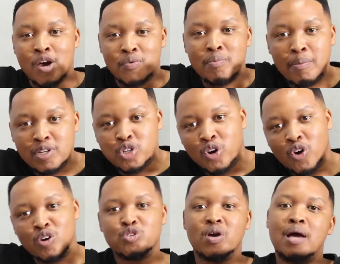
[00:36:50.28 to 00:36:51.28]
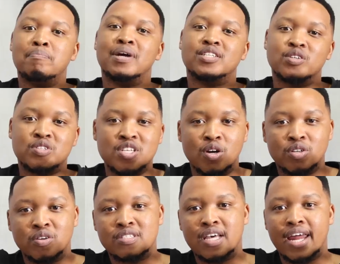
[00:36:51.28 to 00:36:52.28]
Remember to log on to
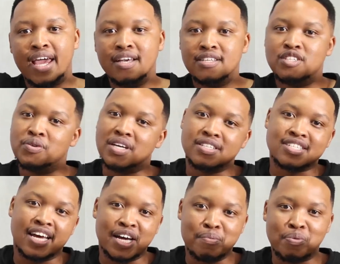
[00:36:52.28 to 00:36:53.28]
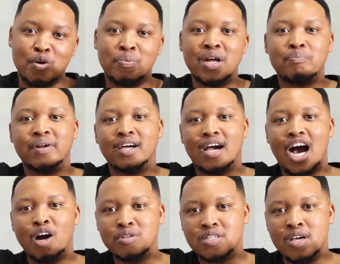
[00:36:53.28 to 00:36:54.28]
mbet.co.za. You can sign up, open up an
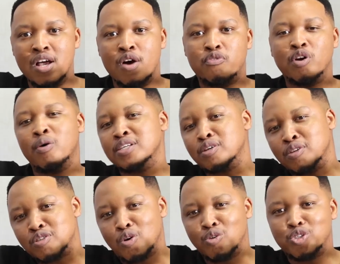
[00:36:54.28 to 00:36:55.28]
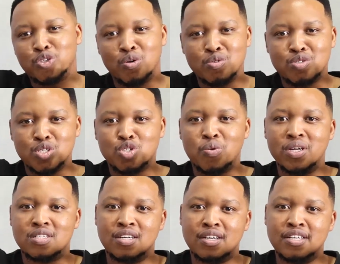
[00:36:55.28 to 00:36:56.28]
account. Follow us on the socials.
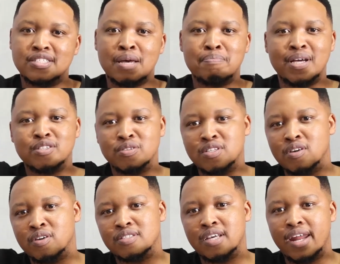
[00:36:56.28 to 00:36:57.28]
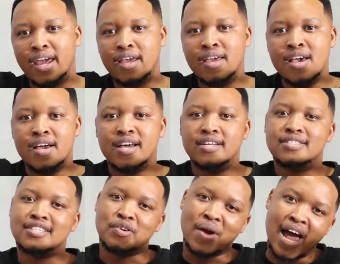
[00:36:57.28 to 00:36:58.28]
Twitter is mbet.co.za,
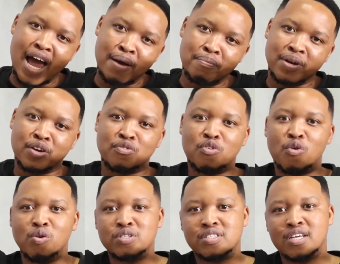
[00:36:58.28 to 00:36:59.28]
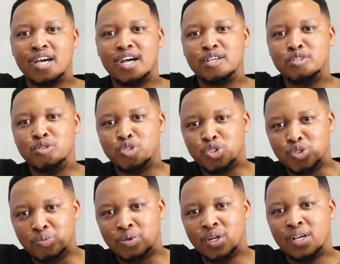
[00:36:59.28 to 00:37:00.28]
Instagram, and of course the
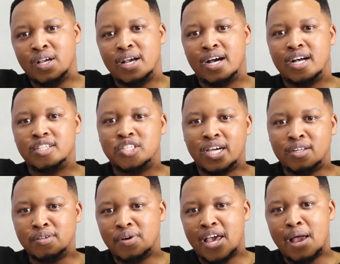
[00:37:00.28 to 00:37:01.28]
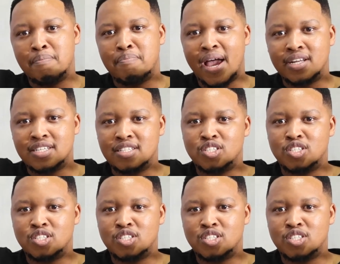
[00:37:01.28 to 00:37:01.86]
YouTube channel mbet.